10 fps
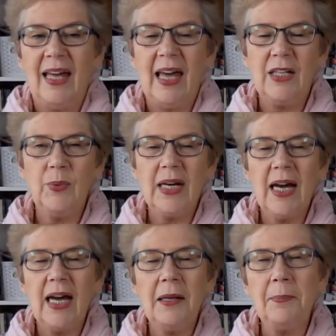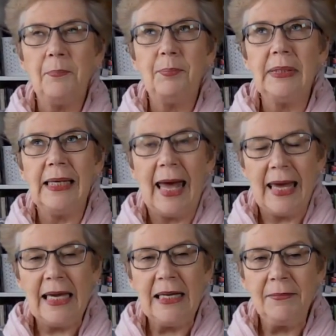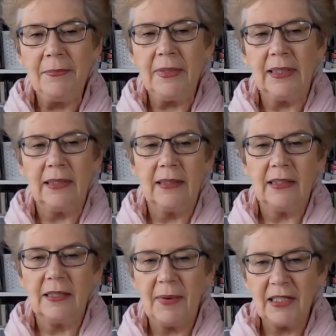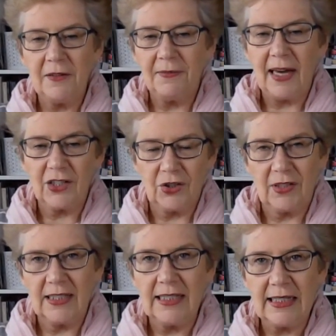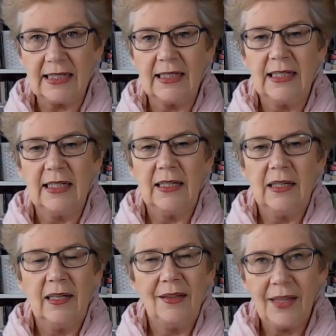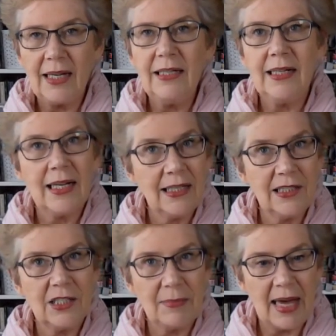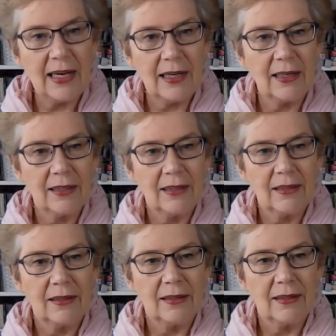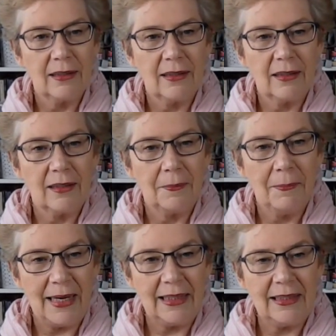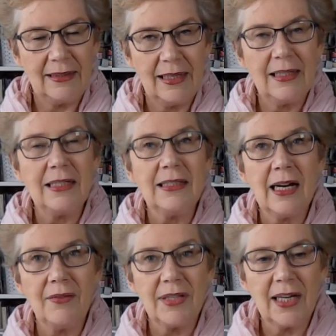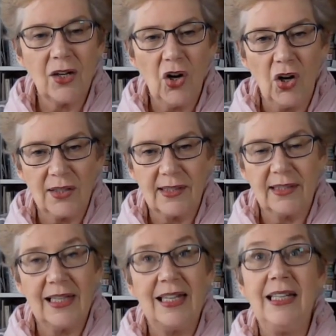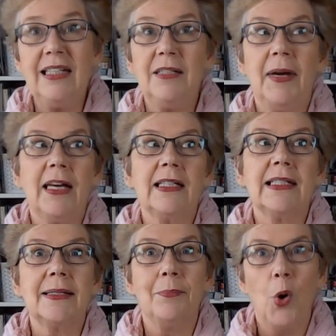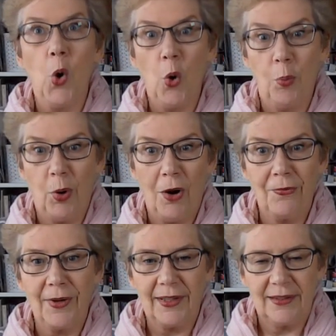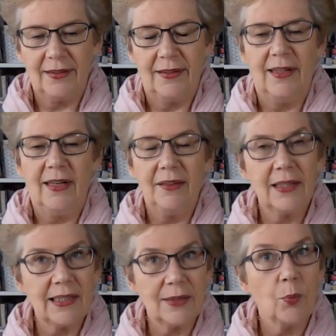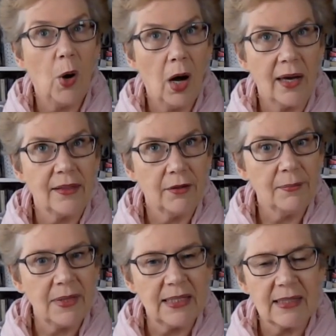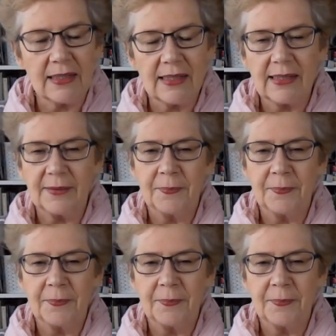And we can't blame the manufacturers. They need to make money. They need to cover their costs, and they need to make a small profit. That's why they're in business.